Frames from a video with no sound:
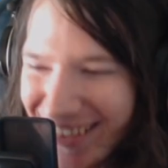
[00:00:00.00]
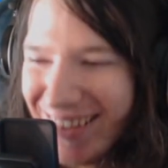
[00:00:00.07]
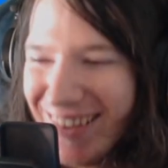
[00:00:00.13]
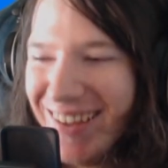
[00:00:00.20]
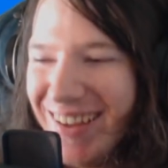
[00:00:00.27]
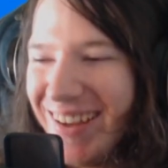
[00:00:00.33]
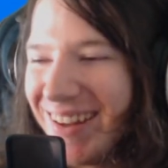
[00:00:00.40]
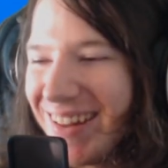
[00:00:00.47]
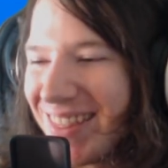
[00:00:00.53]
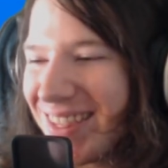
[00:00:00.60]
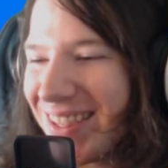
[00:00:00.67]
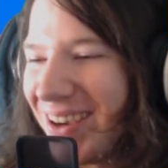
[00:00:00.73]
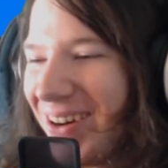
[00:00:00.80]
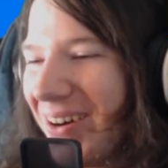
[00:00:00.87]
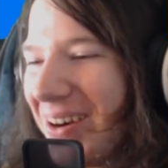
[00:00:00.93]
and
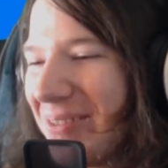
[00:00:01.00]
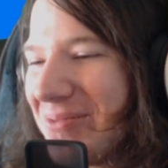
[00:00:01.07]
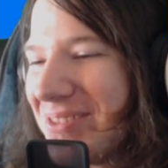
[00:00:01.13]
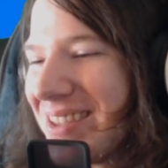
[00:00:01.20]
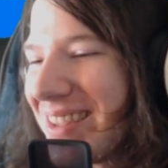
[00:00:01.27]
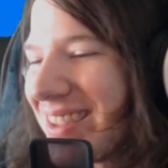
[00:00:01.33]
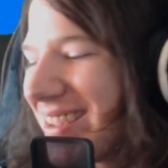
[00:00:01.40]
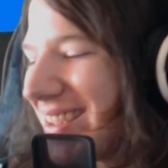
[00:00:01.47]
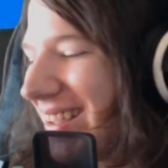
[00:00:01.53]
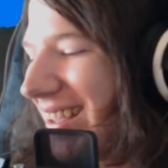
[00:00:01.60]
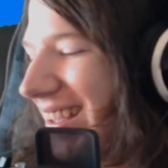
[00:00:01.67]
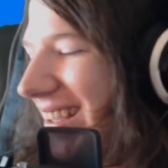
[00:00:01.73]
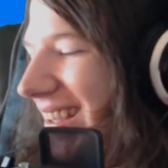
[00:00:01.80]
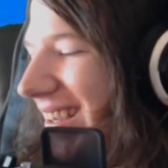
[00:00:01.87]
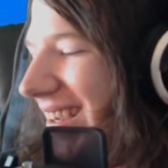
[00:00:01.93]
so I'm just
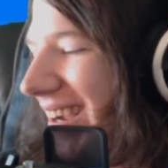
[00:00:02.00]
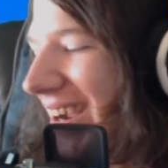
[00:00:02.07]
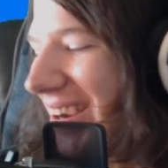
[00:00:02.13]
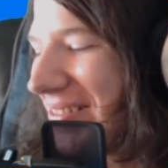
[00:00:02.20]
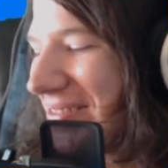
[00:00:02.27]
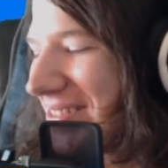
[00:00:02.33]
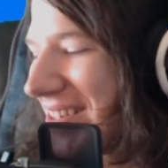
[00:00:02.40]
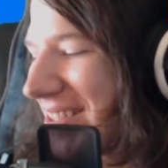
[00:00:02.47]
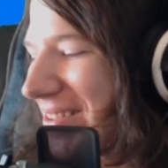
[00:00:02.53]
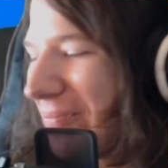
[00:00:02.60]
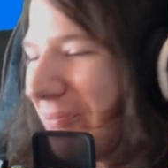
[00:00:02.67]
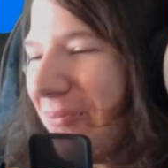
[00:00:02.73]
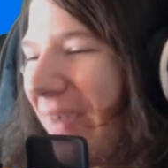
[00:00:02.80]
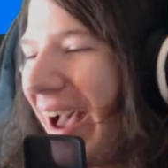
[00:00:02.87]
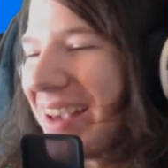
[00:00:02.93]
I'm just
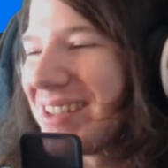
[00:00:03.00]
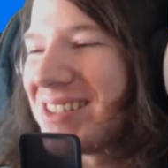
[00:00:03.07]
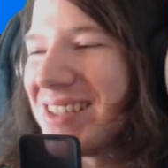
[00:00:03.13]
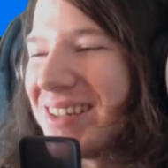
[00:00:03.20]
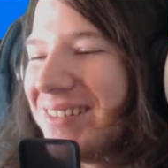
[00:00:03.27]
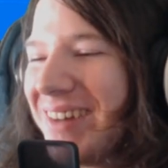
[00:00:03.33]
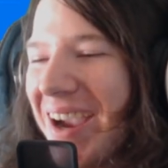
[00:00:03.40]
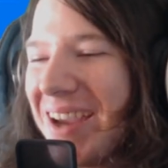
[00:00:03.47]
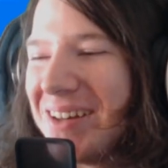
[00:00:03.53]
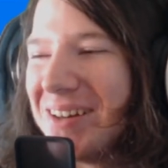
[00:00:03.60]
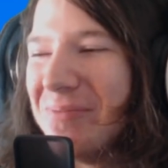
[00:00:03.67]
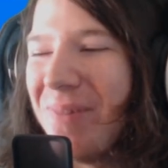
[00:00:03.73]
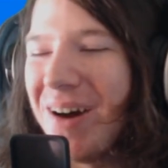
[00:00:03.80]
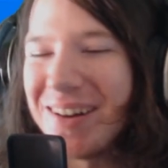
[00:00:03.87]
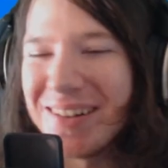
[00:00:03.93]
mashing
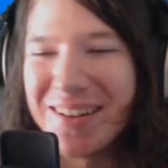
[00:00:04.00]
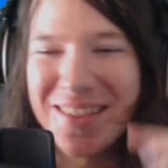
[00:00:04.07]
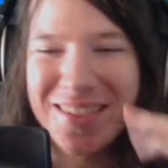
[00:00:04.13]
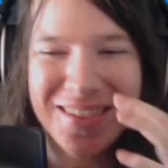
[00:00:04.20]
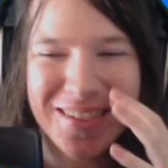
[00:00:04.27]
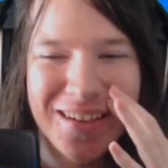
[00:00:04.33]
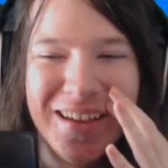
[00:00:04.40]
random buttons.